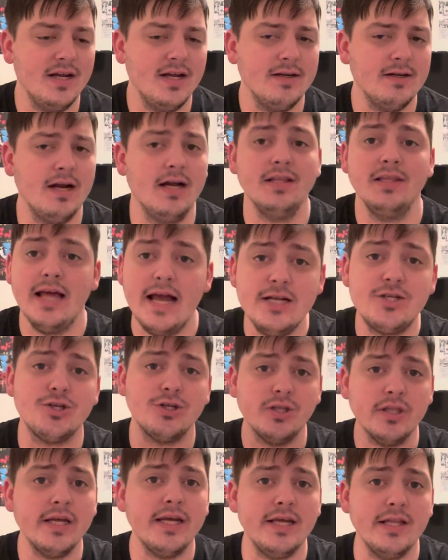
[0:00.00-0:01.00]

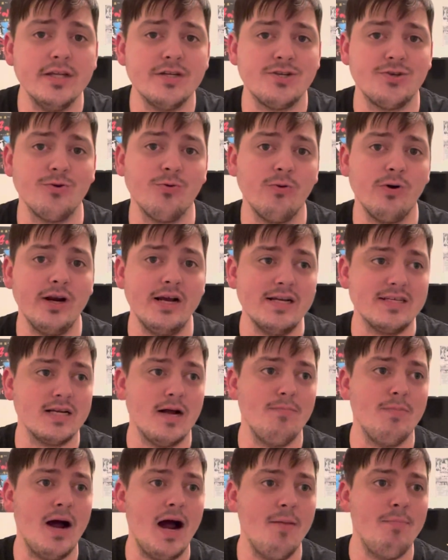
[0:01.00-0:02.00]
Allegedly, the story is
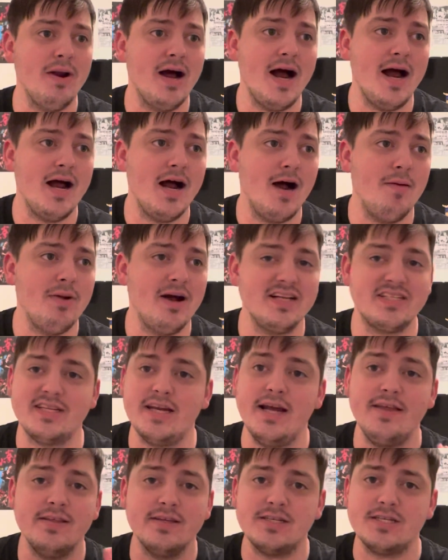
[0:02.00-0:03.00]
I'm not
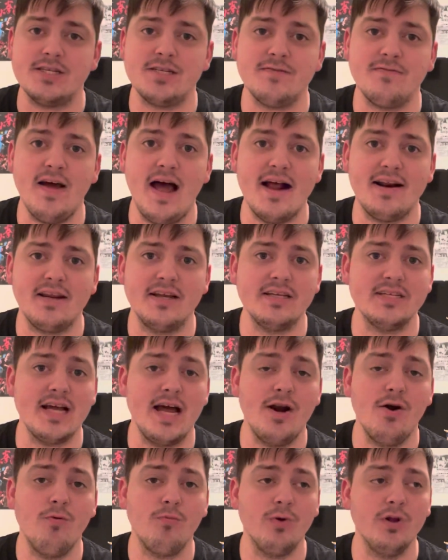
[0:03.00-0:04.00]
saying this is fact because
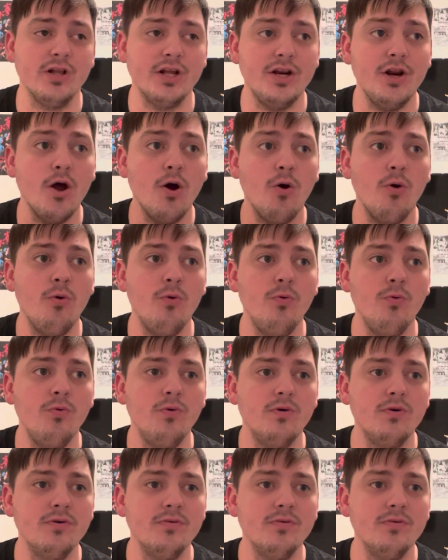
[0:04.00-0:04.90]
I don't really know.